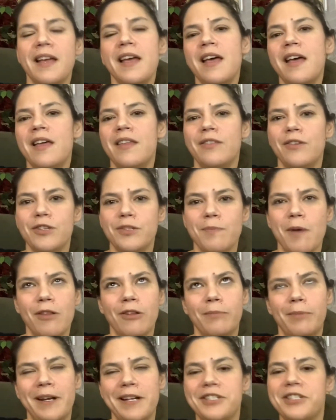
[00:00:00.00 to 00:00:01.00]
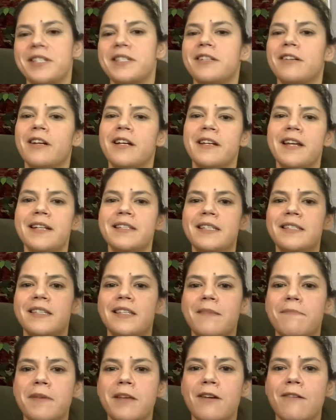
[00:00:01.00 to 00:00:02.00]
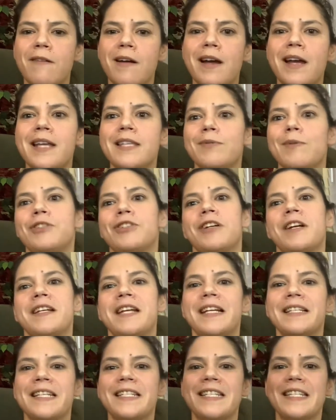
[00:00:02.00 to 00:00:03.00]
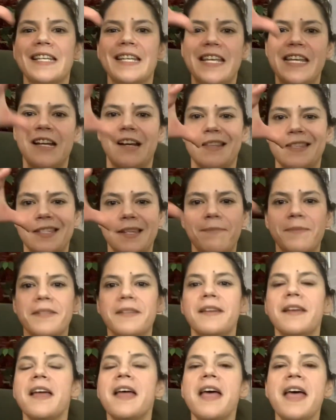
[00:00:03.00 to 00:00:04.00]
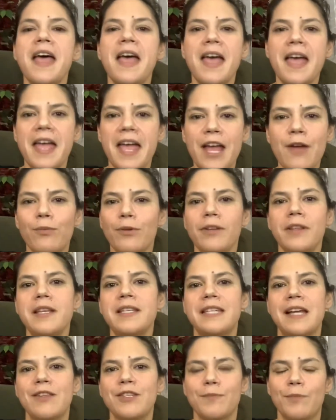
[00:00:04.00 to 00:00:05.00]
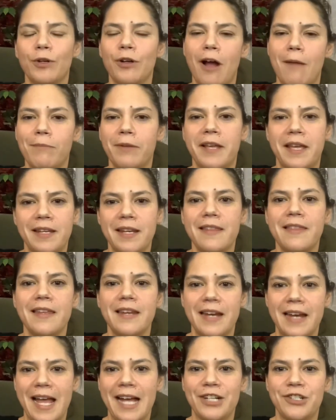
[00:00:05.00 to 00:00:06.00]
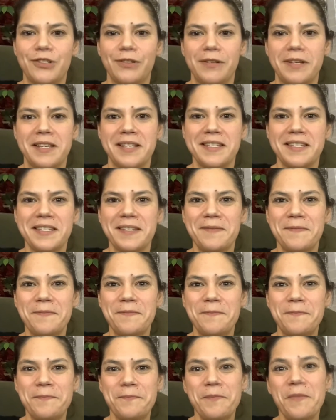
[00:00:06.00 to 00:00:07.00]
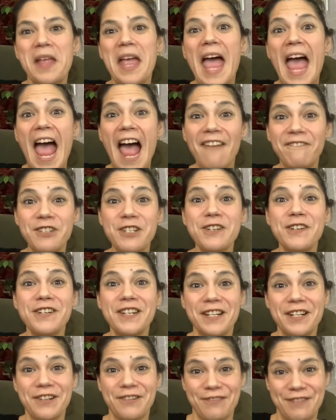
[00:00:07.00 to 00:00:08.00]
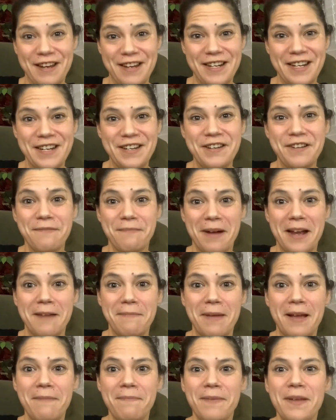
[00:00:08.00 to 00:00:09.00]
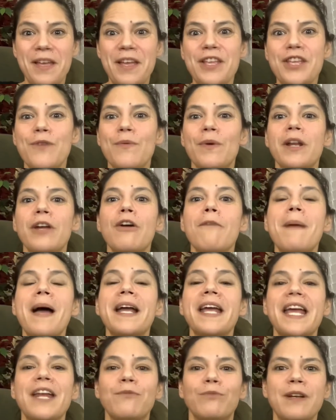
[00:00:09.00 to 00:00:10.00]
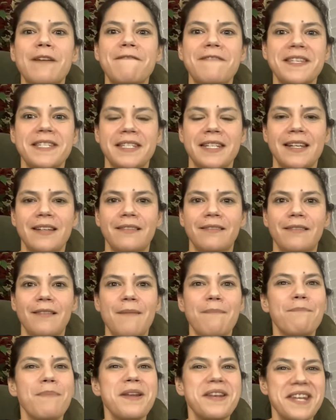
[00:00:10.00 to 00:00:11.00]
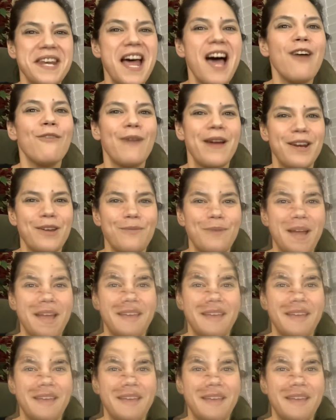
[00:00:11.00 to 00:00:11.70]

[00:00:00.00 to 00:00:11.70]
The smaller branches are connected to the BOIs, which are connected to the key concept. It really sounds more complicated than it actually is. After you're done creating your mind map, you want to go back and revisit it, but not right away.